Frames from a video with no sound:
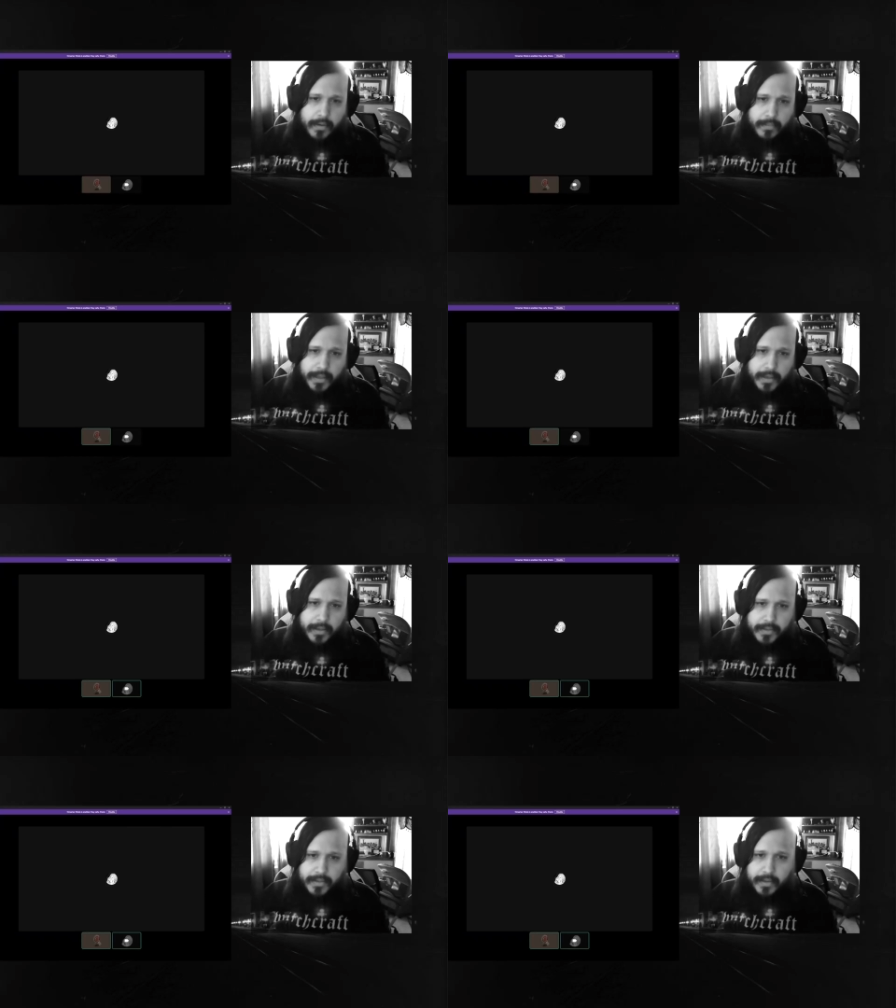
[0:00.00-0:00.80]
Because
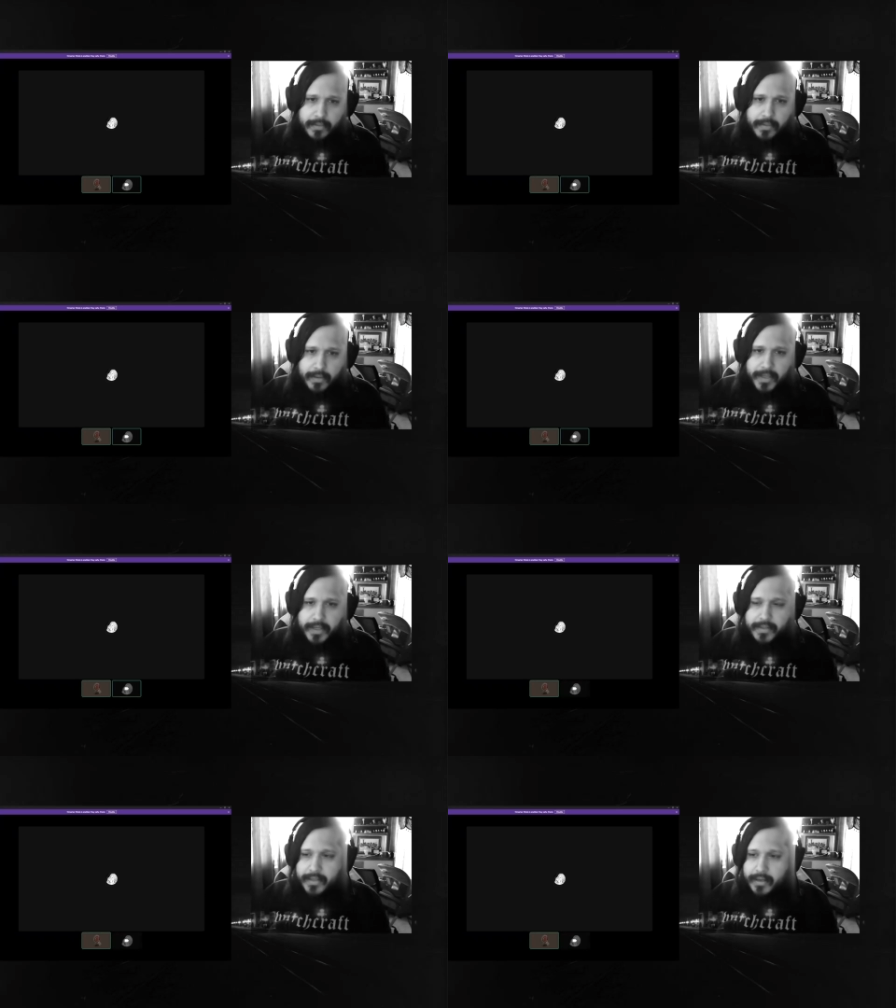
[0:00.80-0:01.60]
uh, mm. uh, not
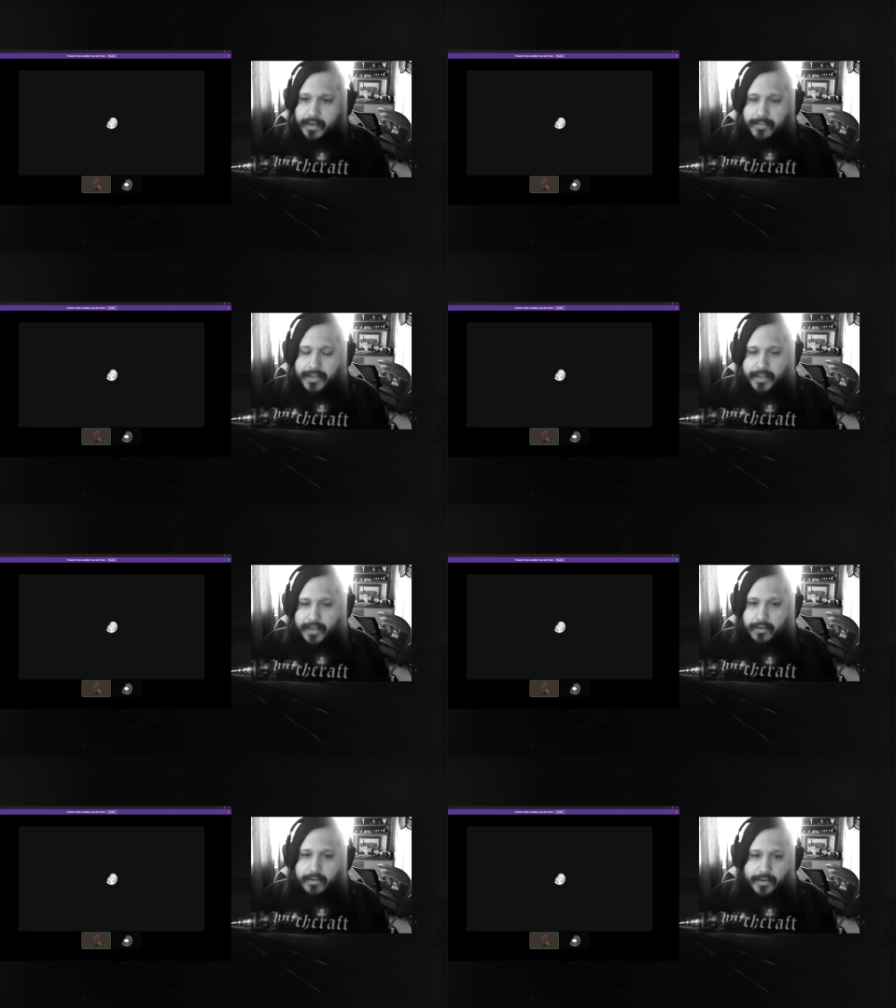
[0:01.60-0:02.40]
because like I'm not saying
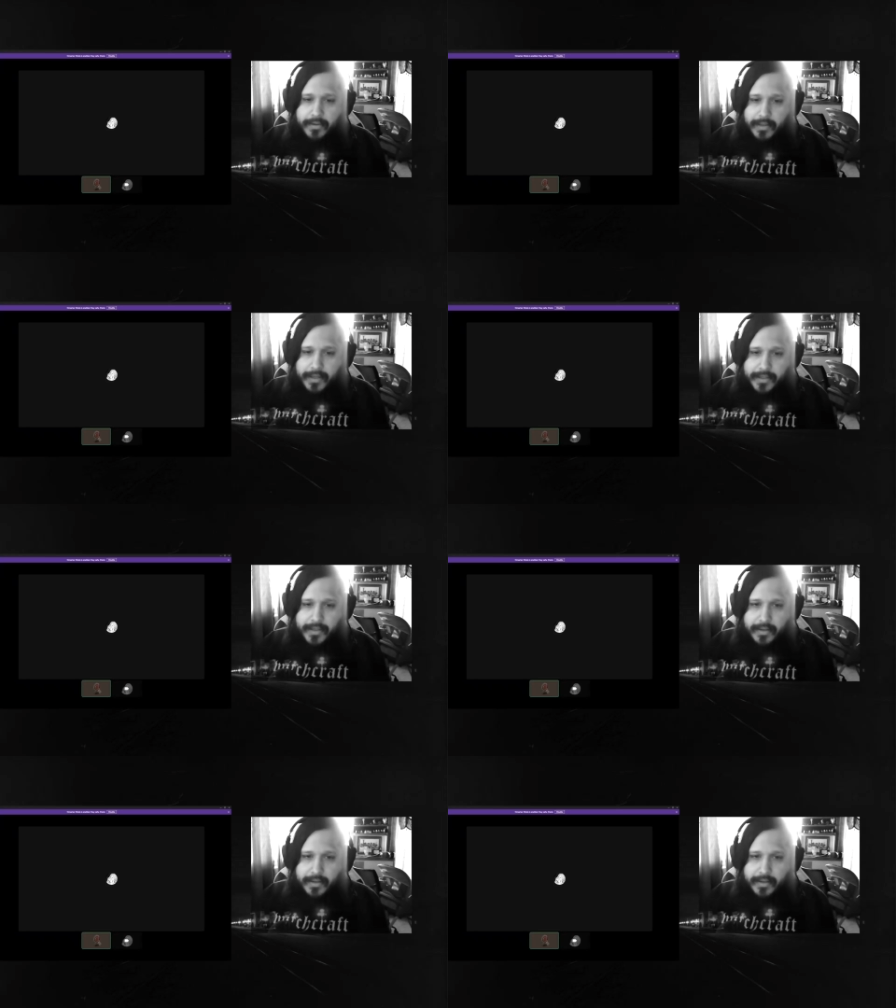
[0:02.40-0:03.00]
oh you're lazy.